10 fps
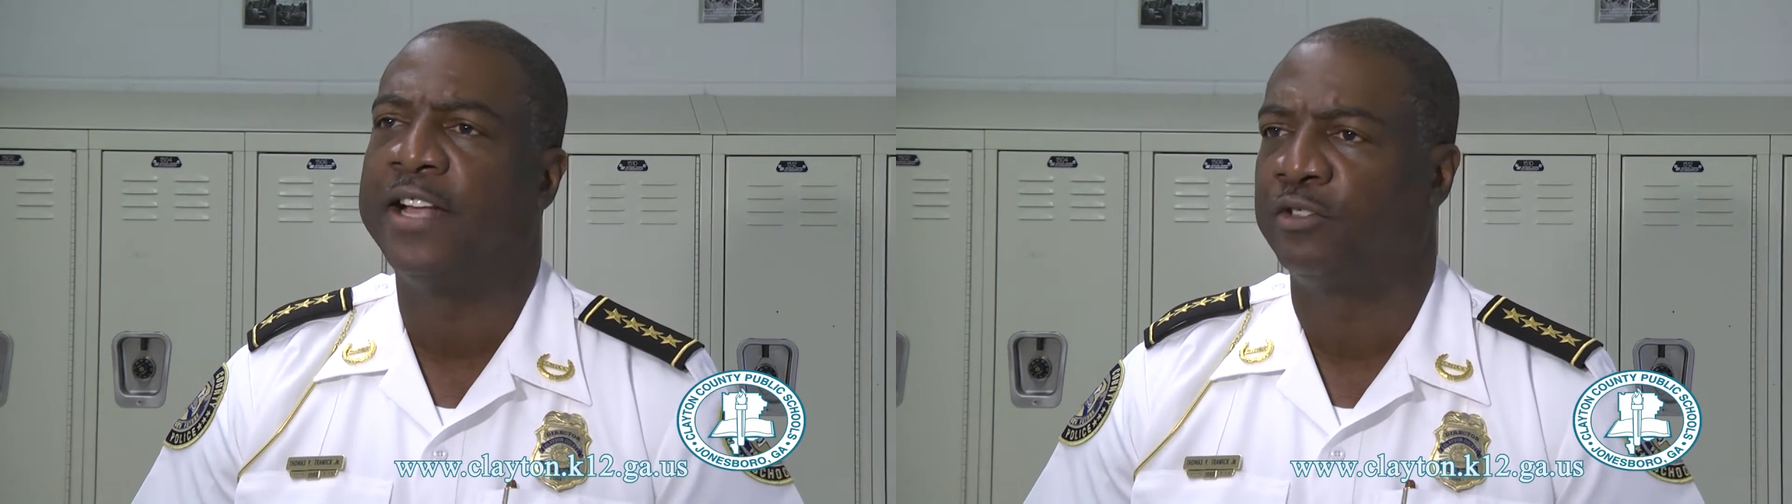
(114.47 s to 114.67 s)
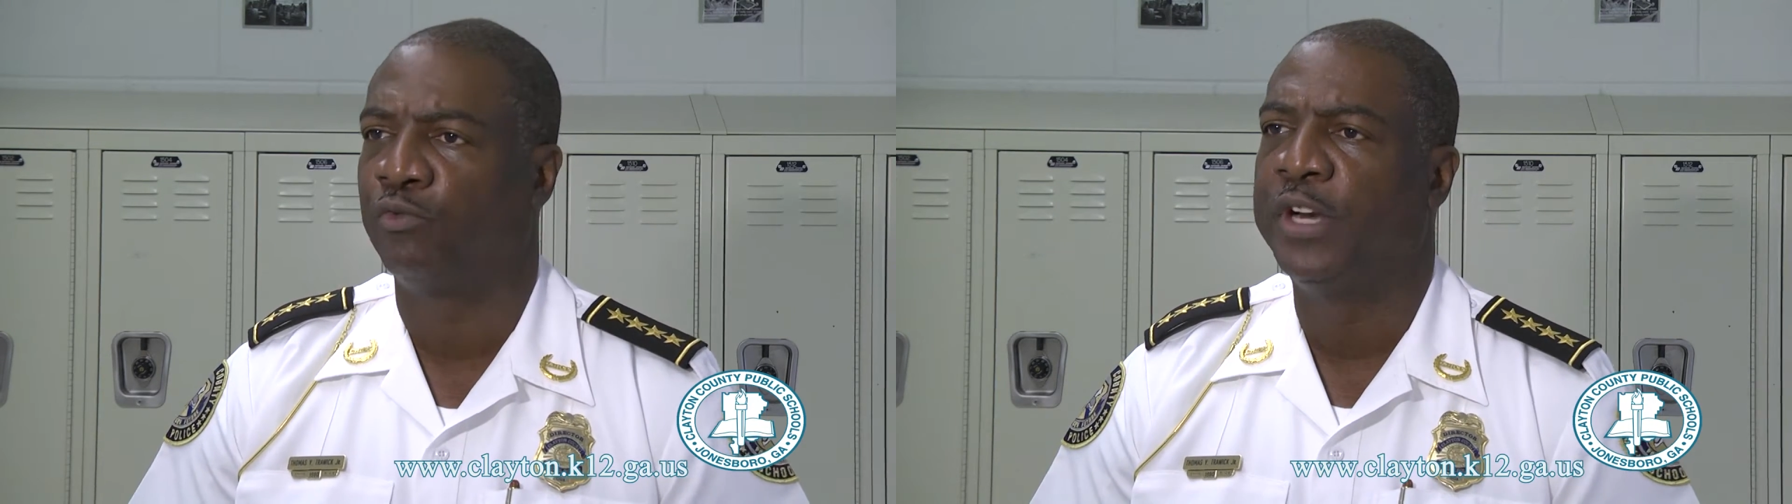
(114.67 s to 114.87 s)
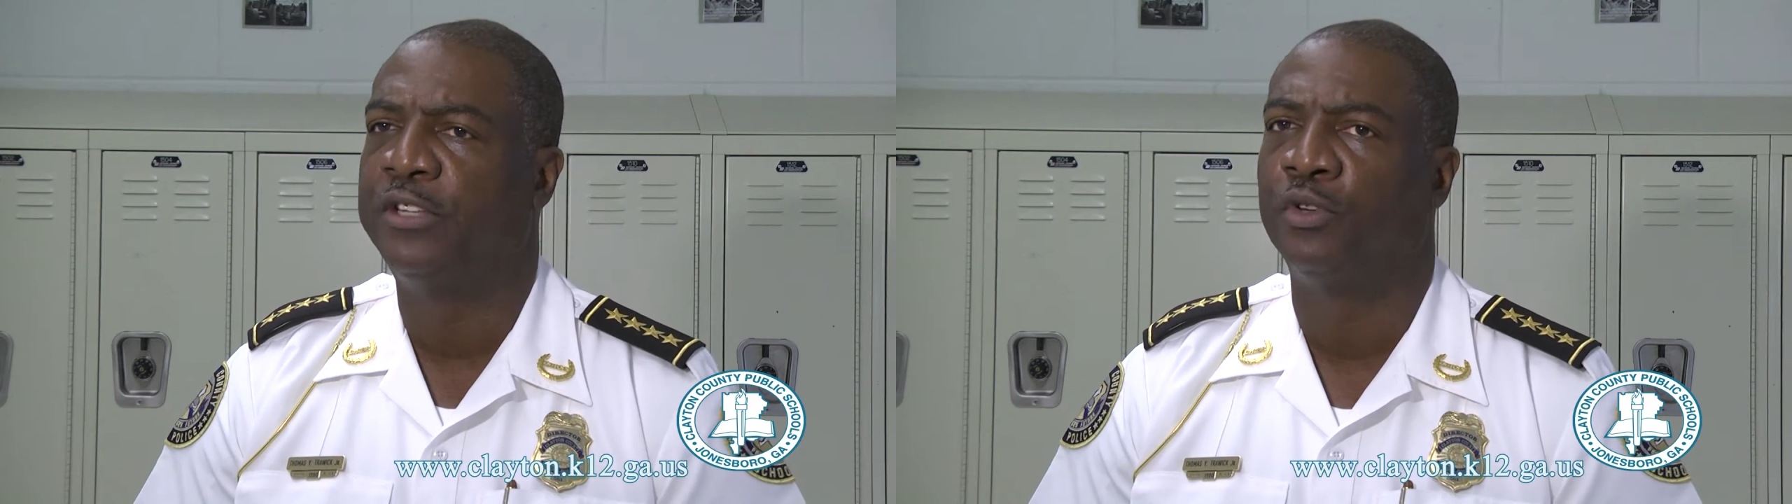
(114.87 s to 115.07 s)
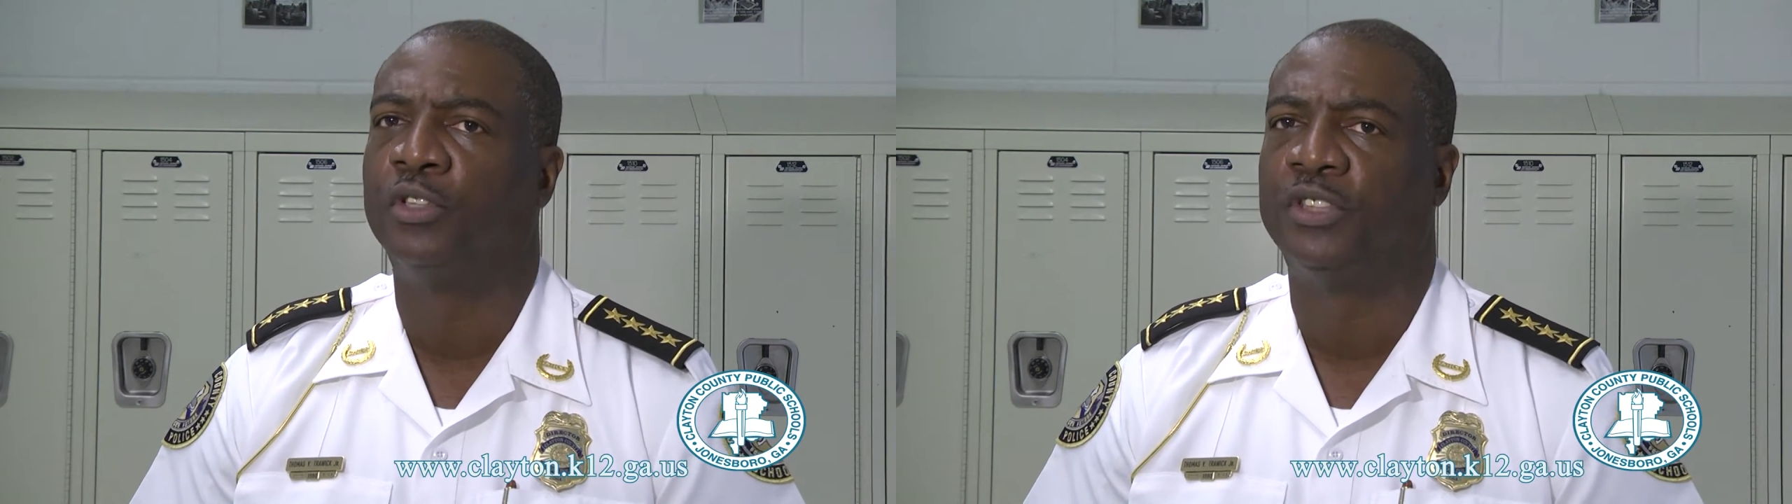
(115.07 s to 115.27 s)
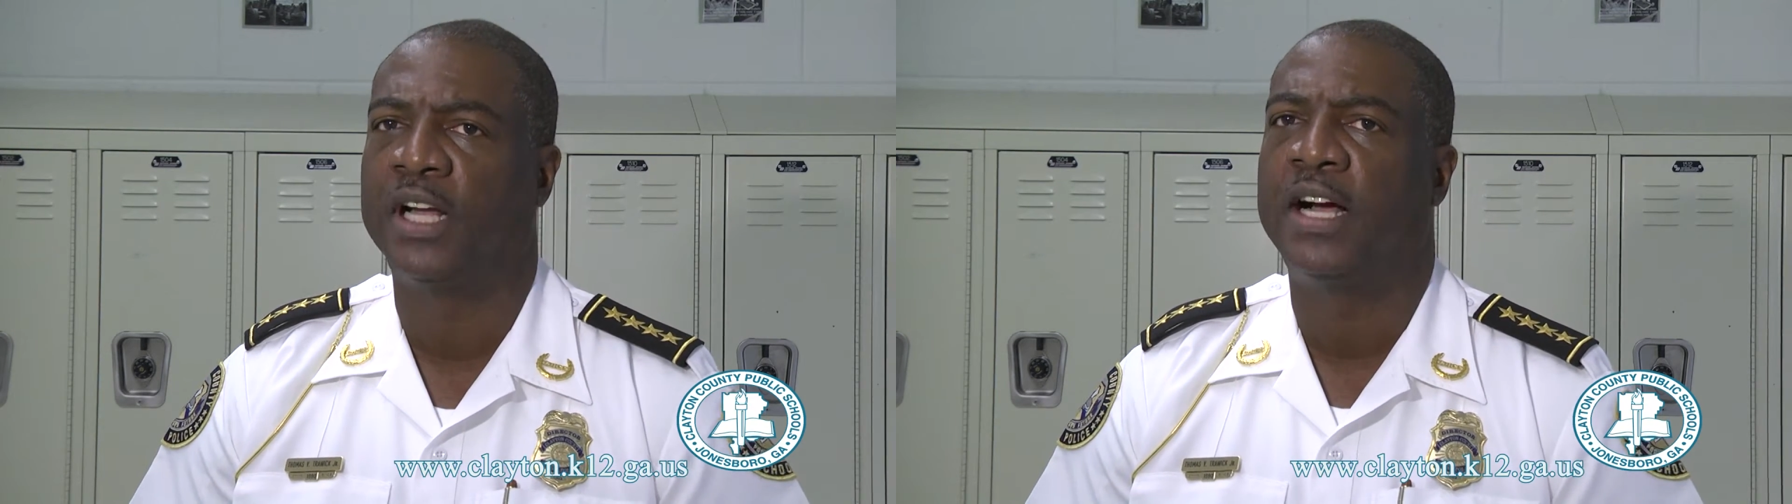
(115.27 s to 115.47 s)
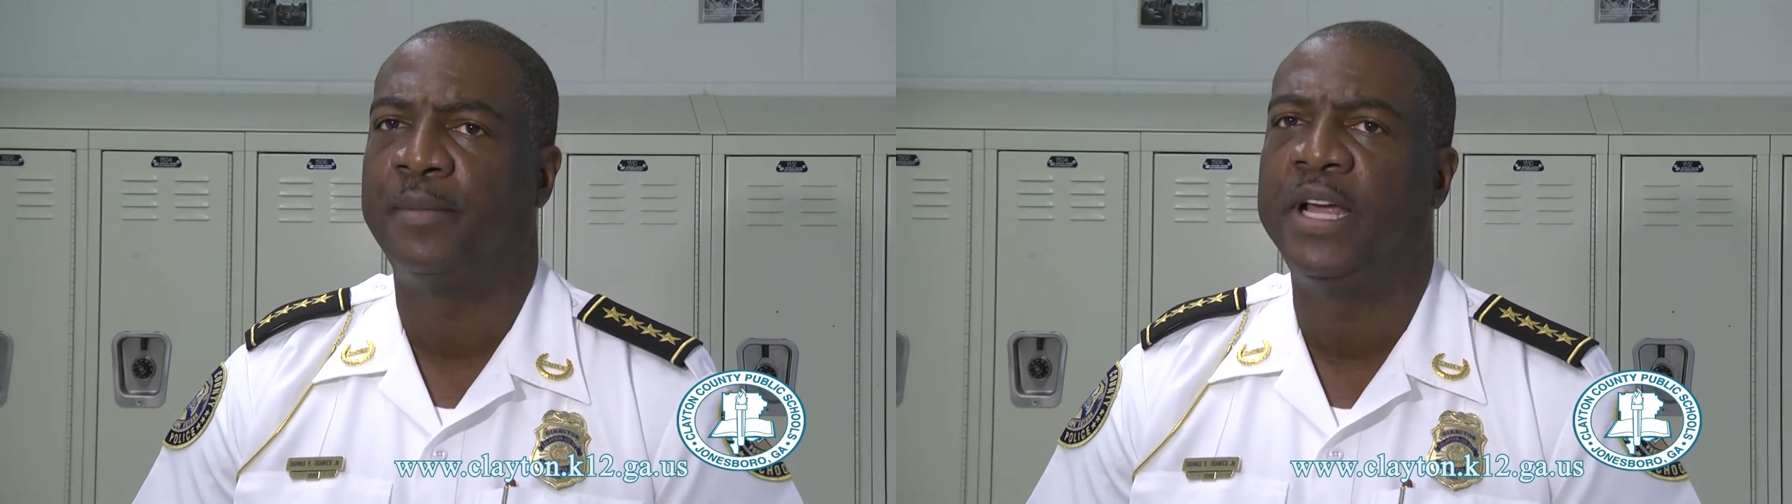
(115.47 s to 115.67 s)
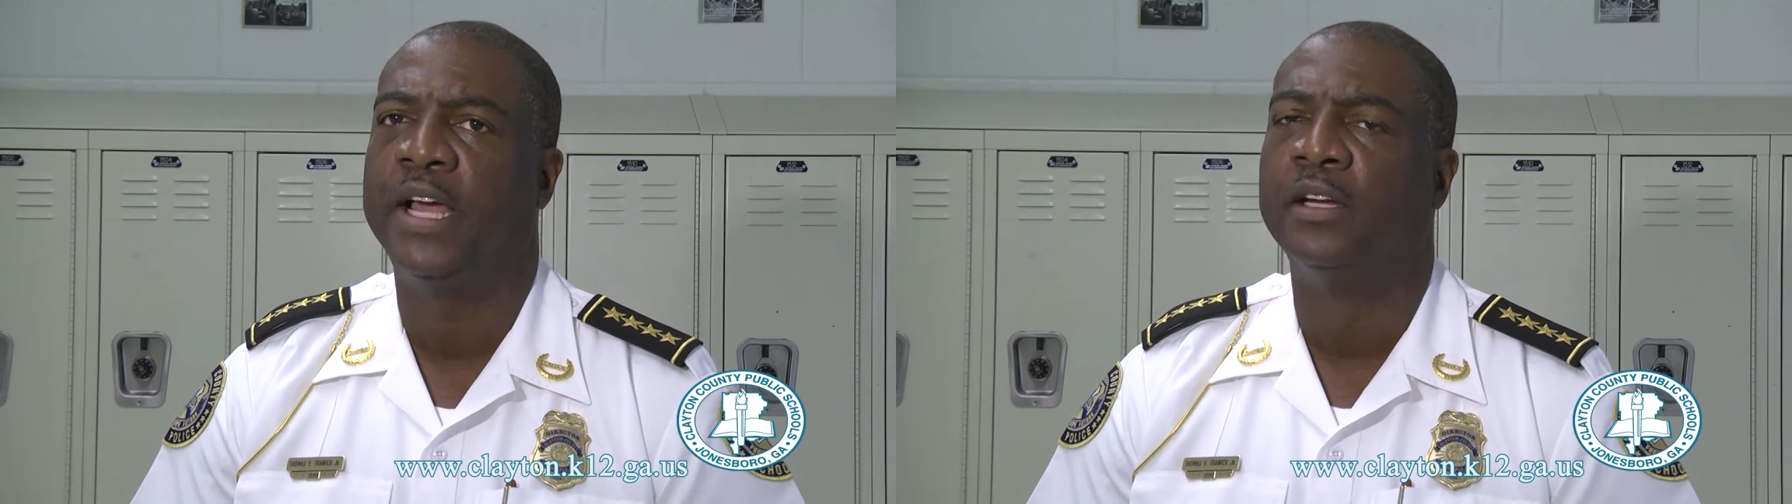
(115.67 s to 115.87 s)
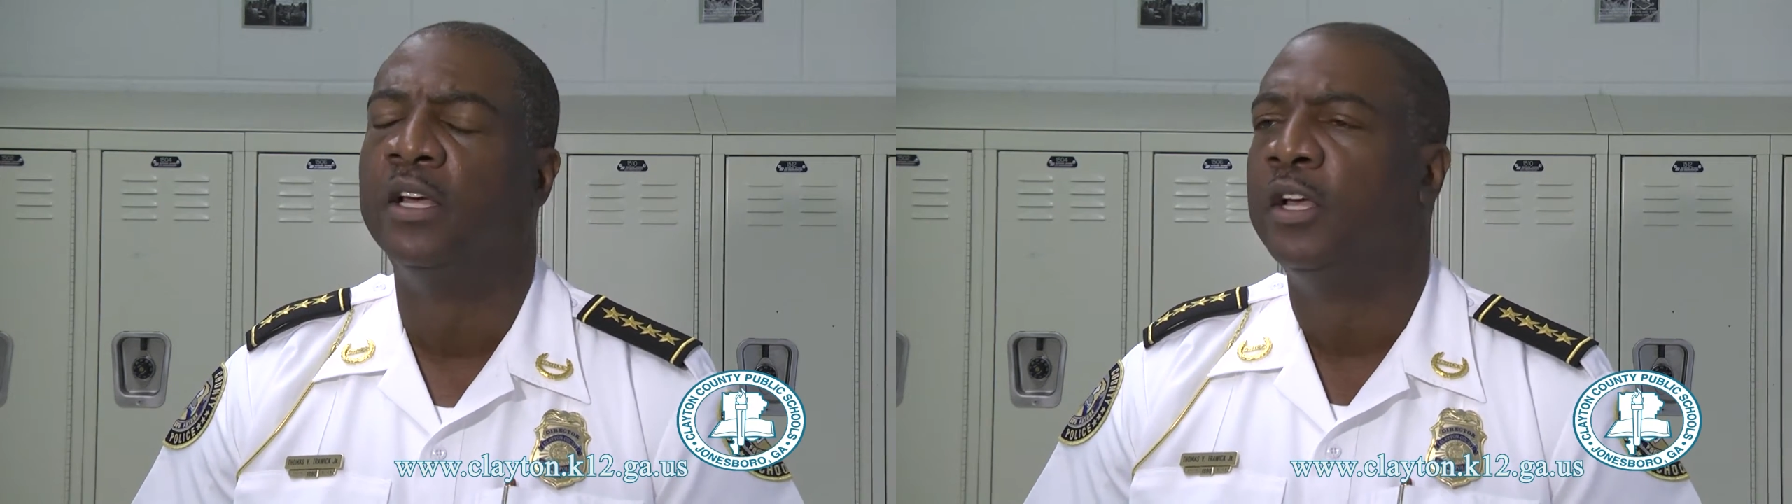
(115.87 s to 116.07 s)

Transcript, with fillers: as a resource to come in.